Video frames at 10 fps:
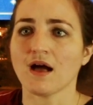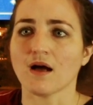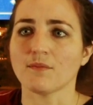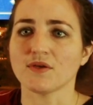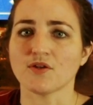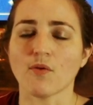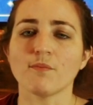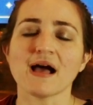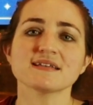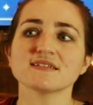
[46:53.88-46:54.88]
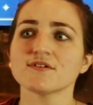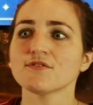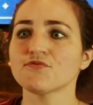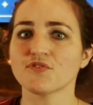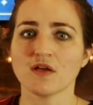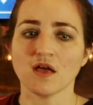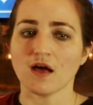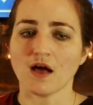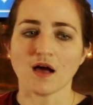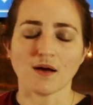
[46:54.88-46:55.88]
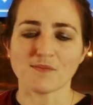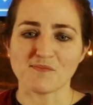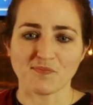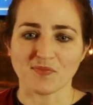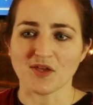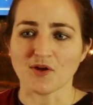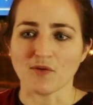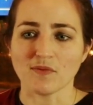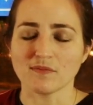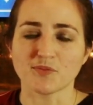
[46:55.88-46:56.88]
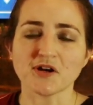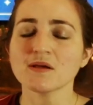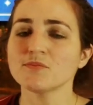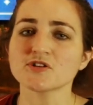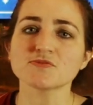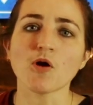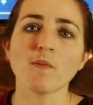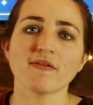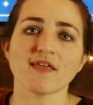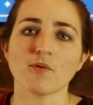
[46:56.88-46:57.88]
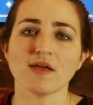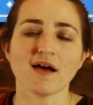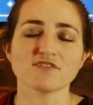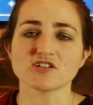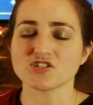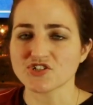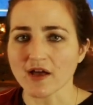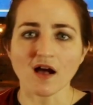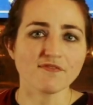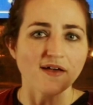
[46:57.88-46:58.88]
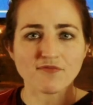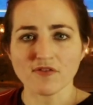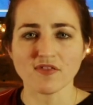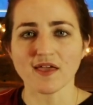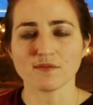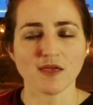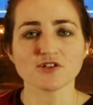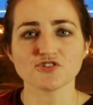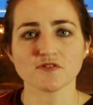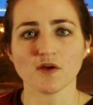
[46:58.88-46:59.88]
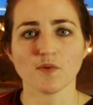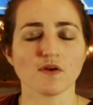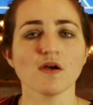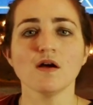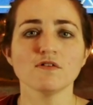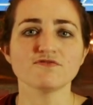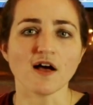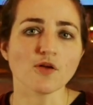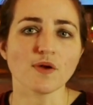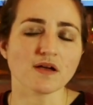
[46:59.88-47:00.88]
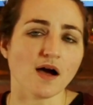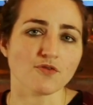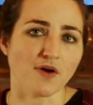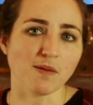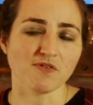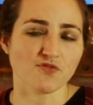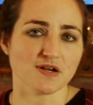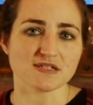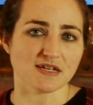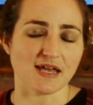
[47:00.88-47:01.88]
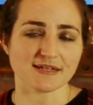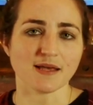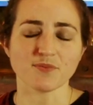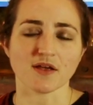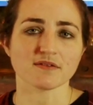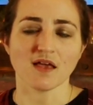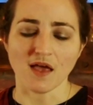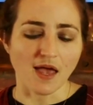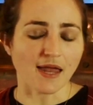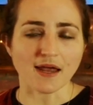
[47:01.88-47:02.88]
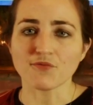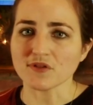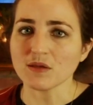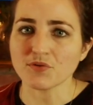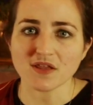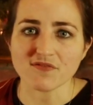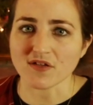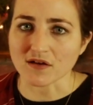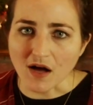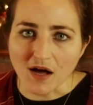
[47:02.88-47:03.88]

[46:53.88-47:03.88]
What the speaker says: massive, burning bush moment that we have to just check off everything and make sure that we're following God right before he's going to accept us. And I really believe that